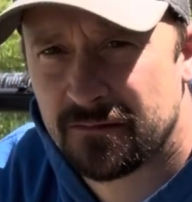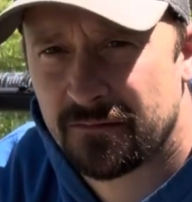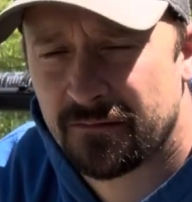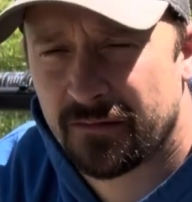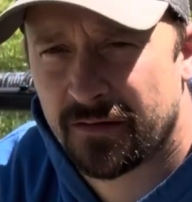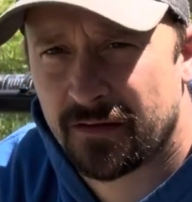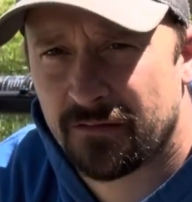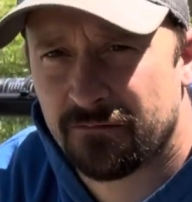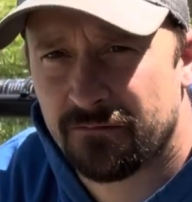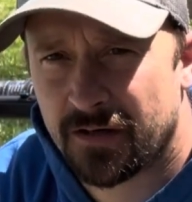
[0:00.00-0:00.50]

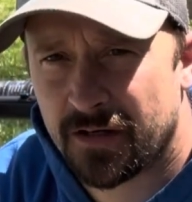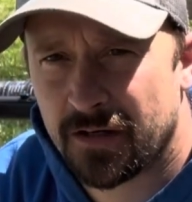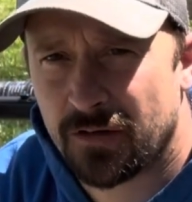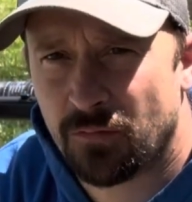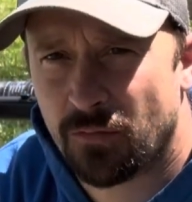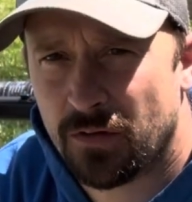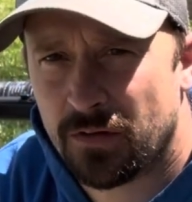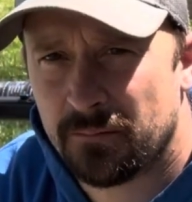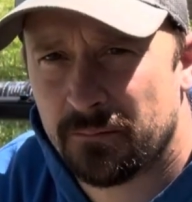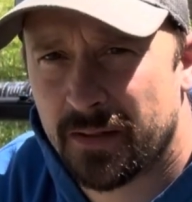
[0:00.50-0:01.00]
they're very
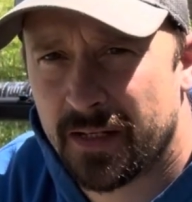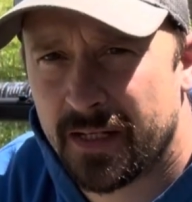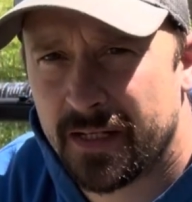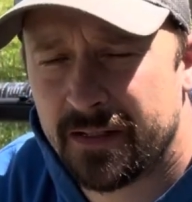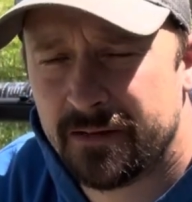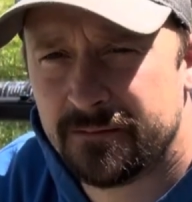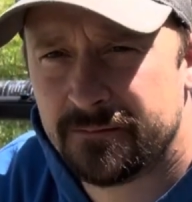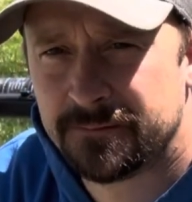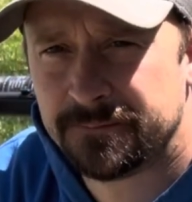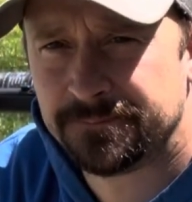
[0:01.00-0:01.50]
well
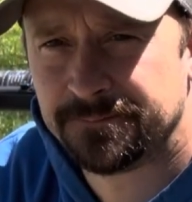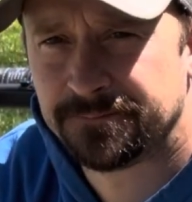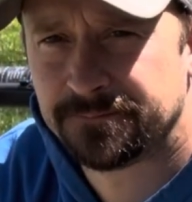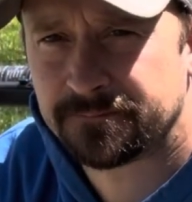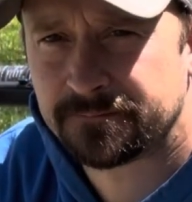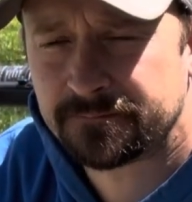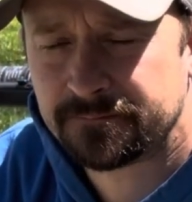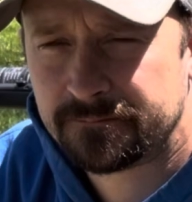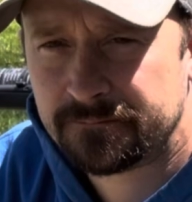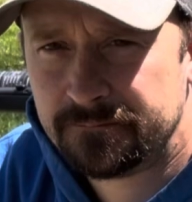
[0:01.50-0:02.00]
made,
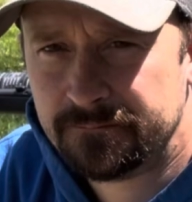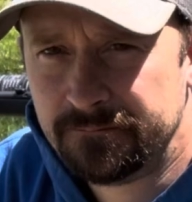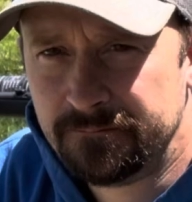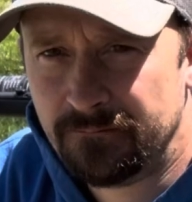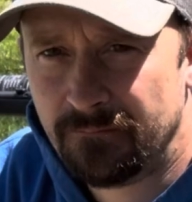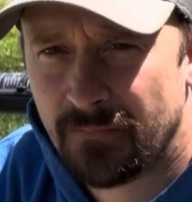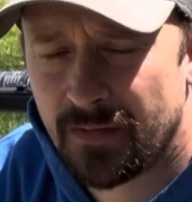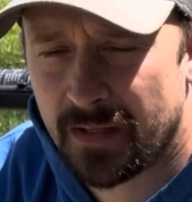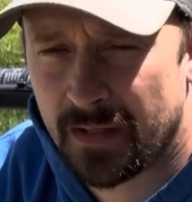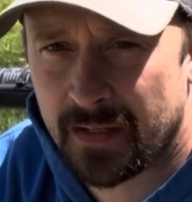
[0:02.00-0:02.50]

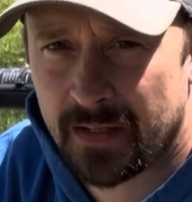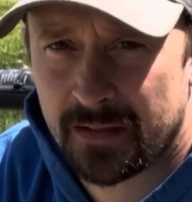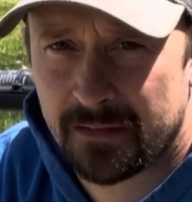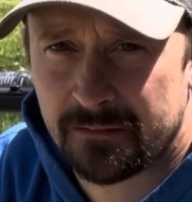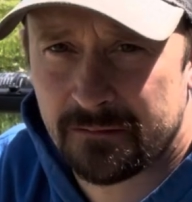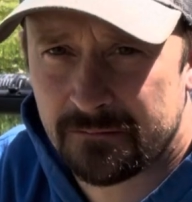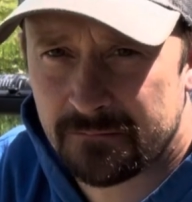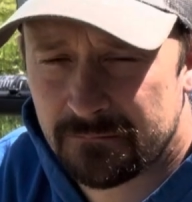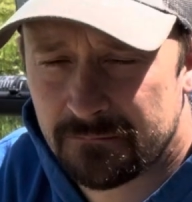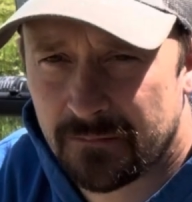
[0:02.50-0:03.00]

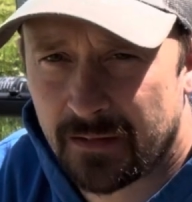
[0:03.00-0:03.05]
and